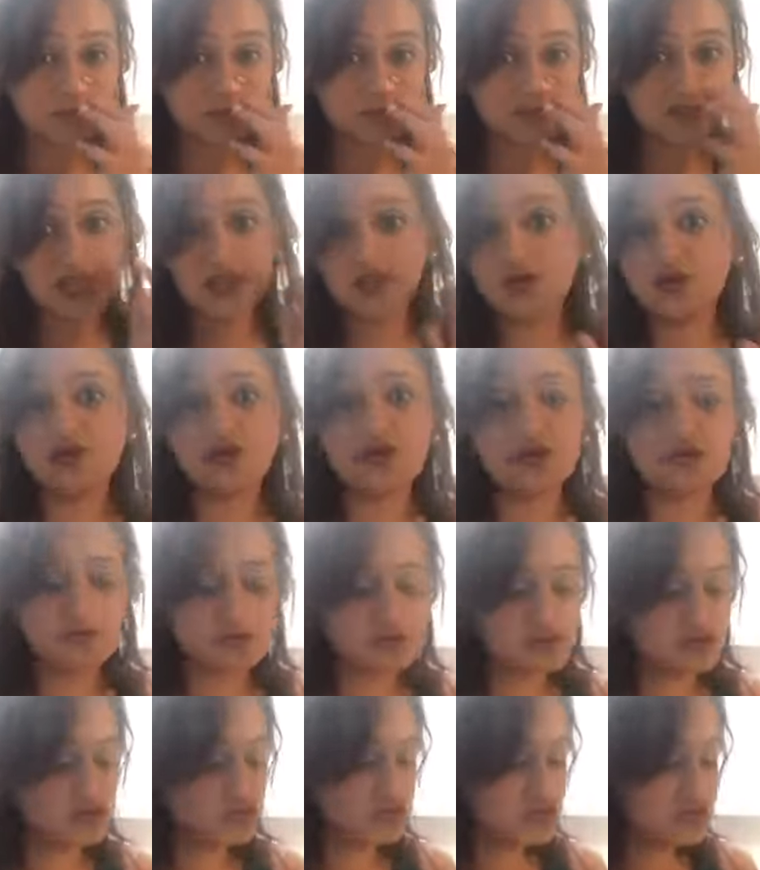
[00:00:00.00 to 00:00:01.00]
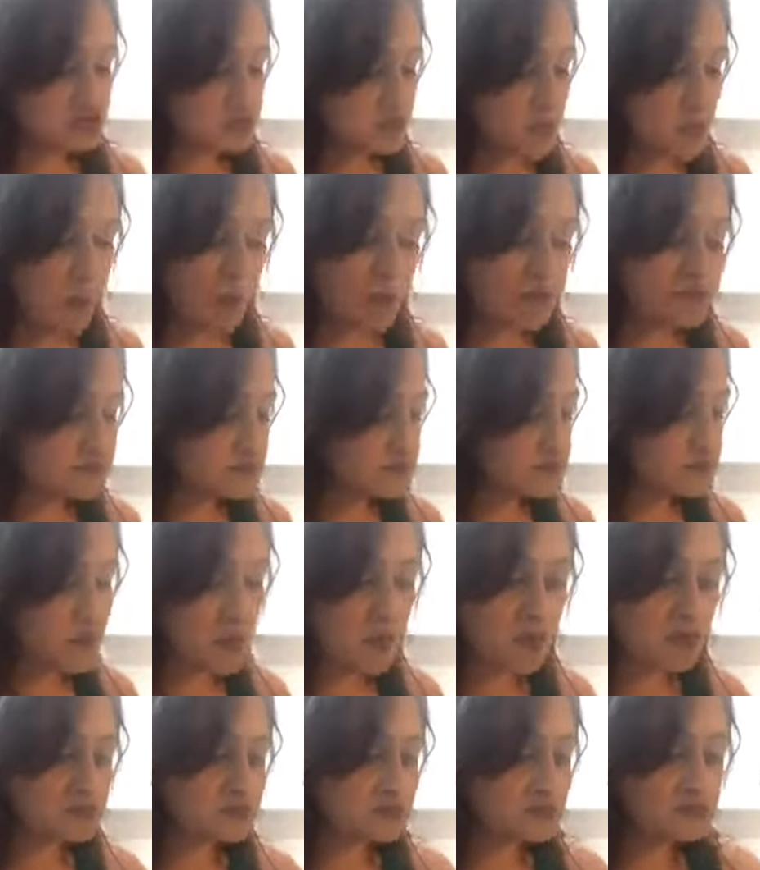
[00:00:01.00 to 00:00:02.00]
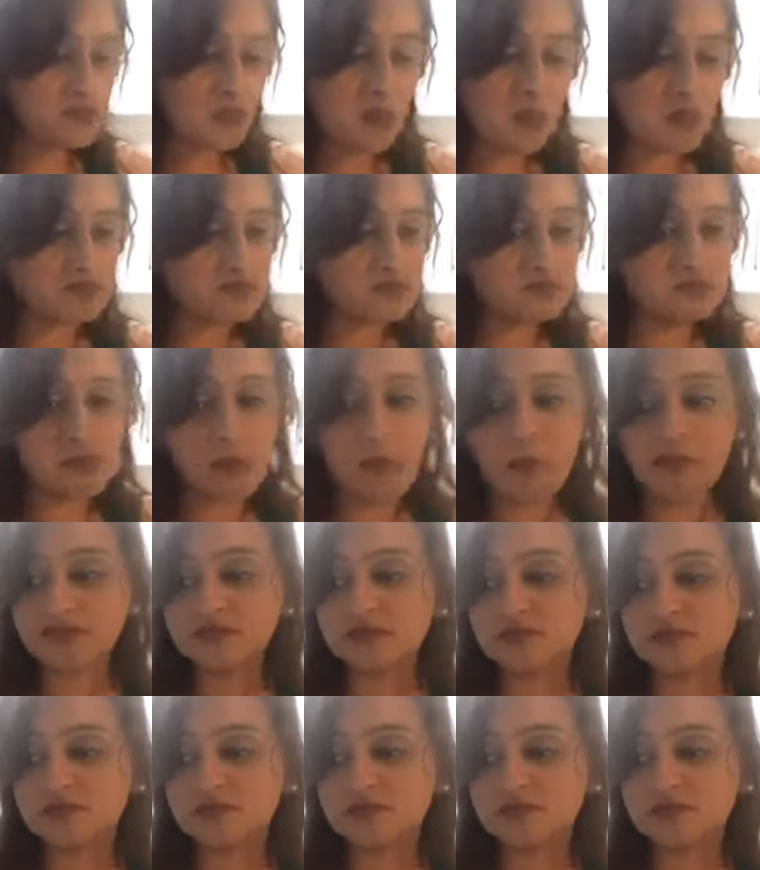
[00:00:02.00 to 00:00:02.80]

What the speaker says: Can't go wrong with blue cheese. Mm-mm.